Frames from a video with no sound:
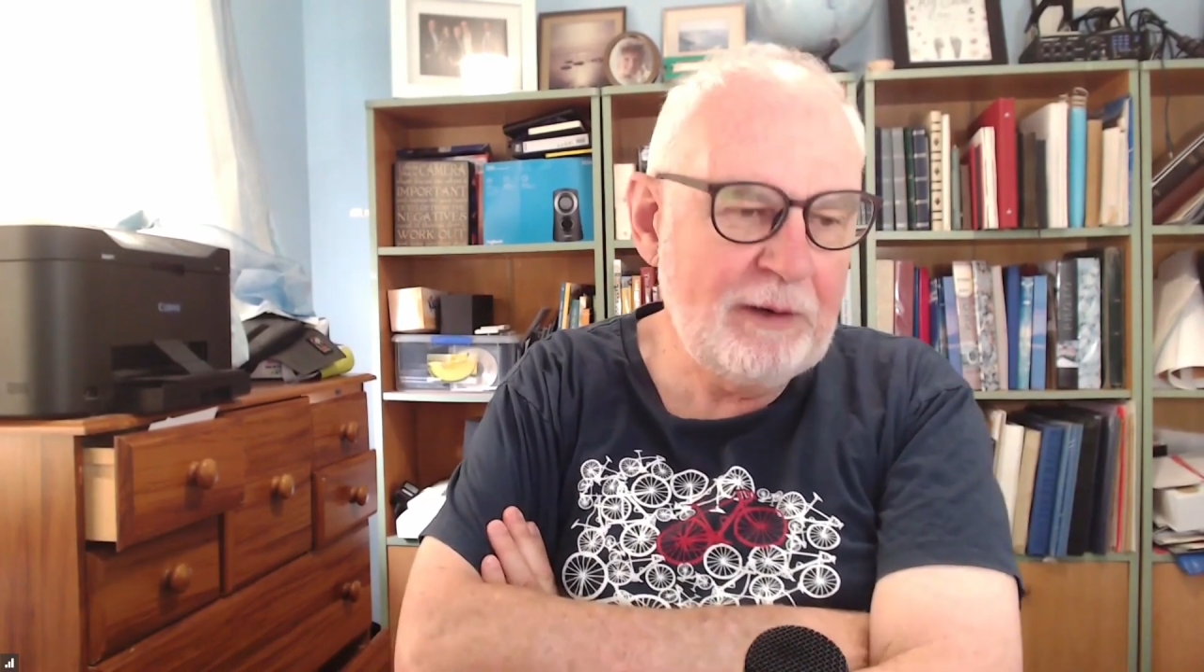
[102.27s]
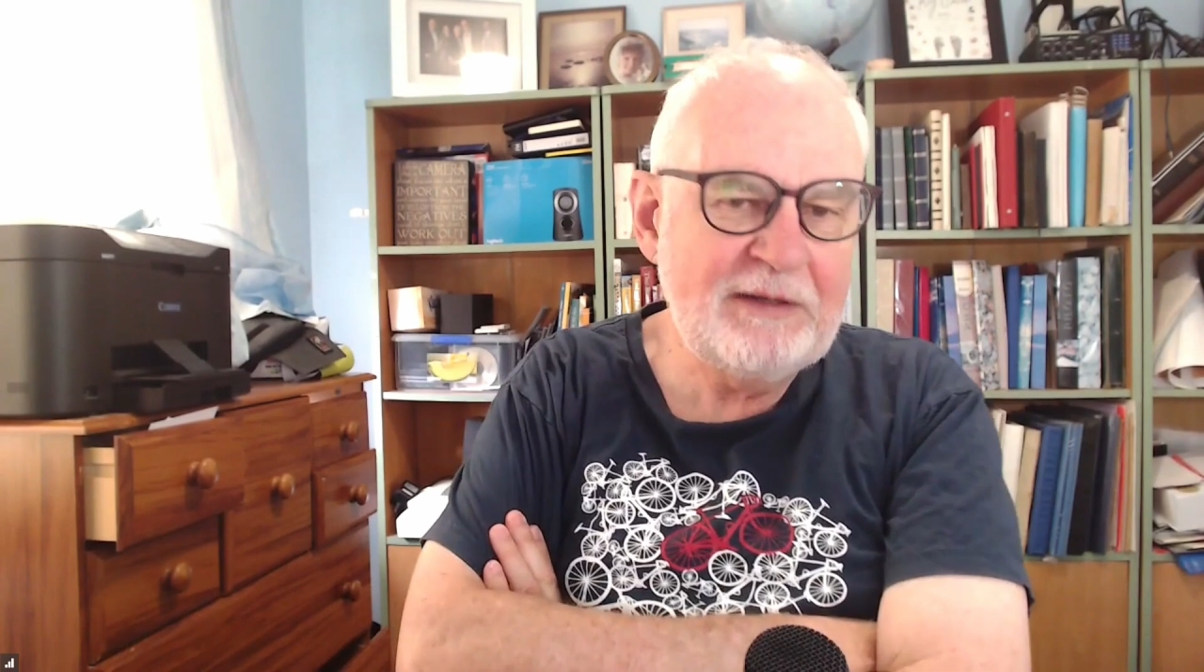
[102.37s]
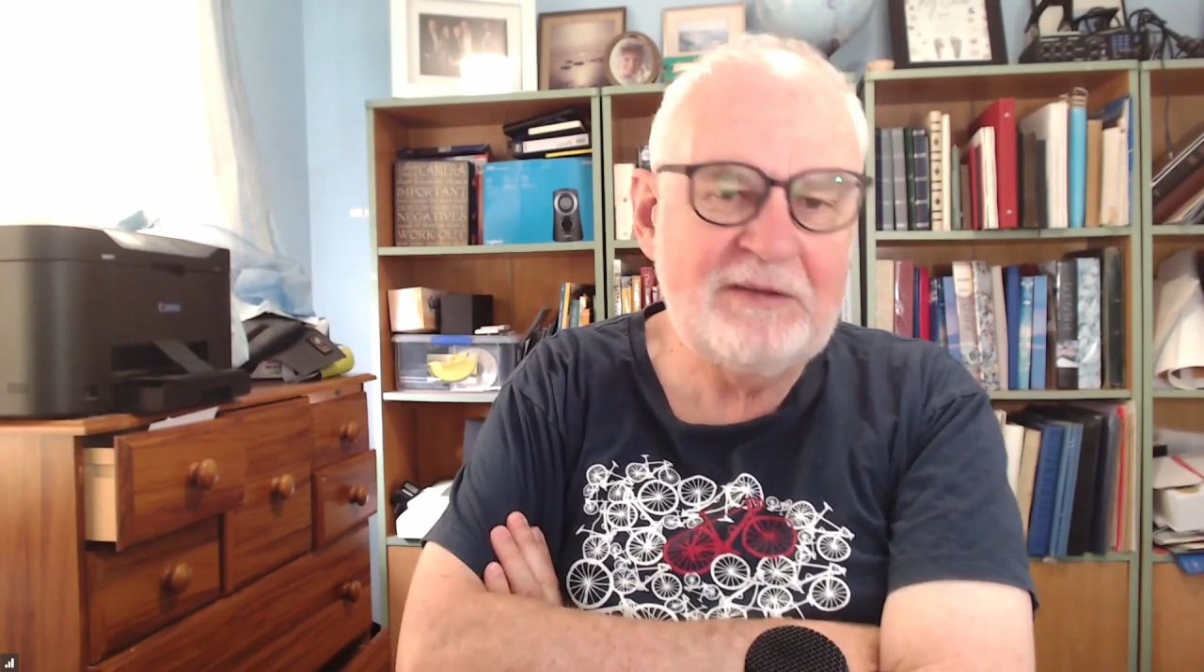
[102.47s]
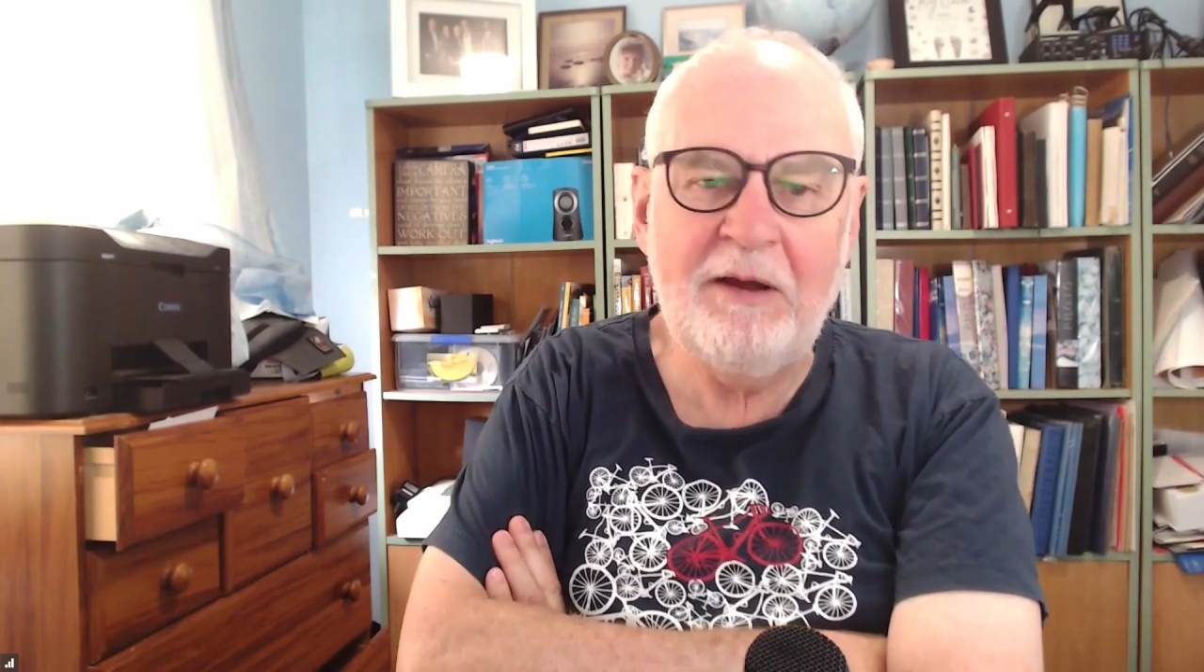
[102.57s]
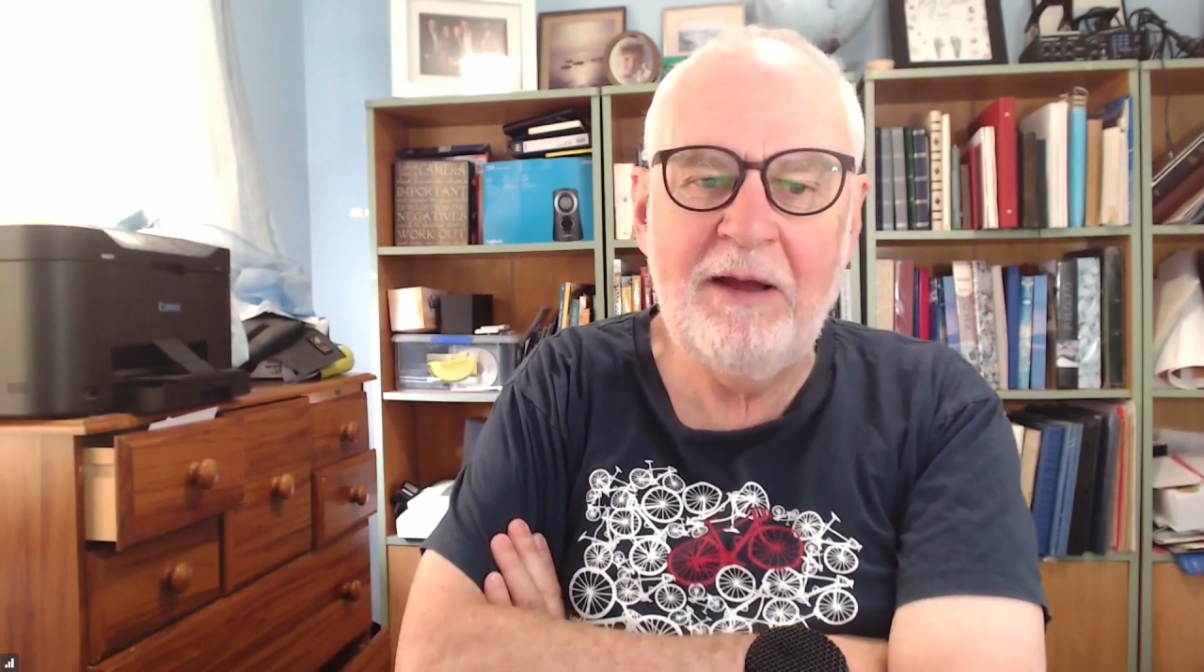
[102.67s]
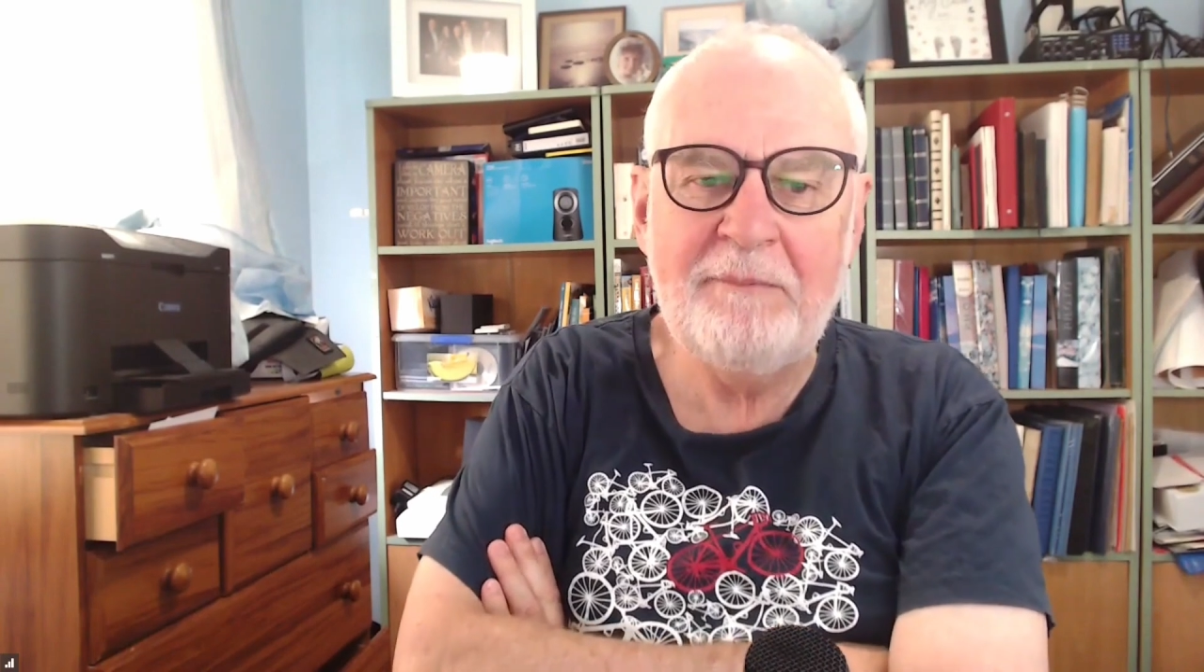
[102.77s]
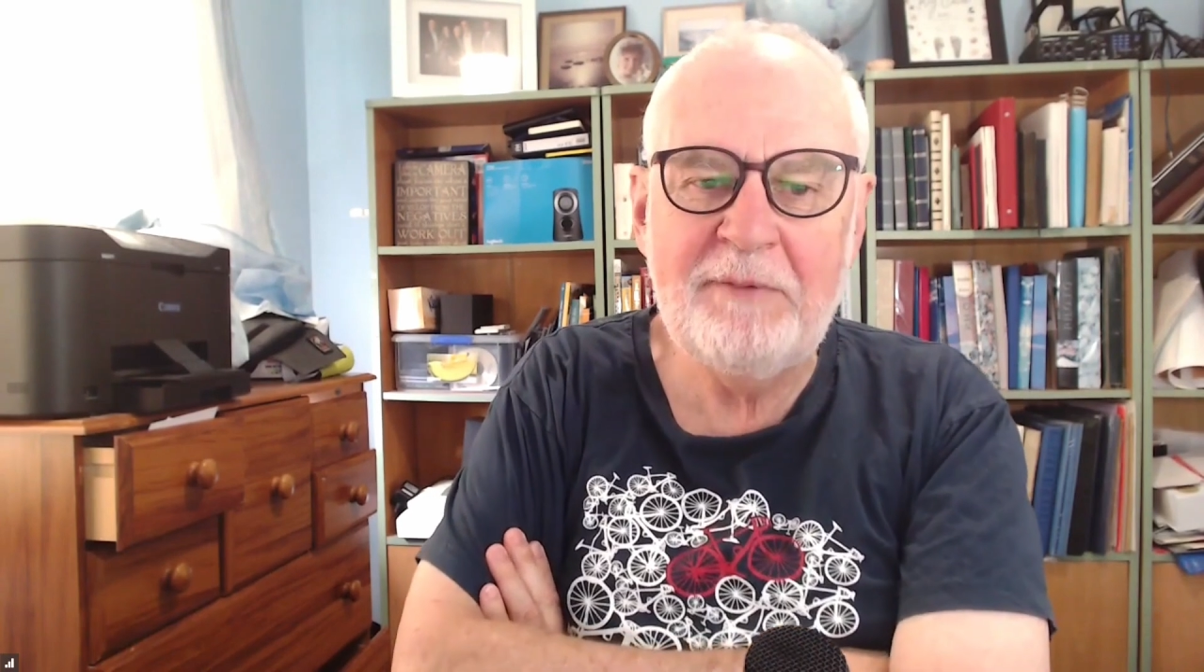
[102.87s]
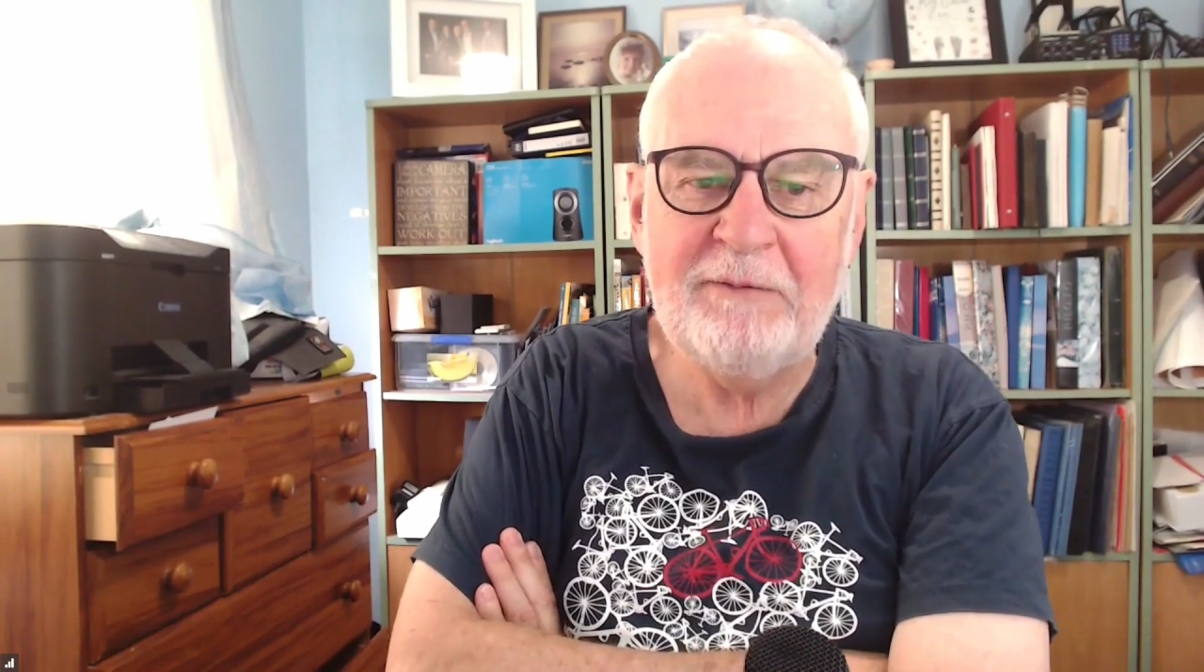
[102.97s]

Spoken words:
jolly time,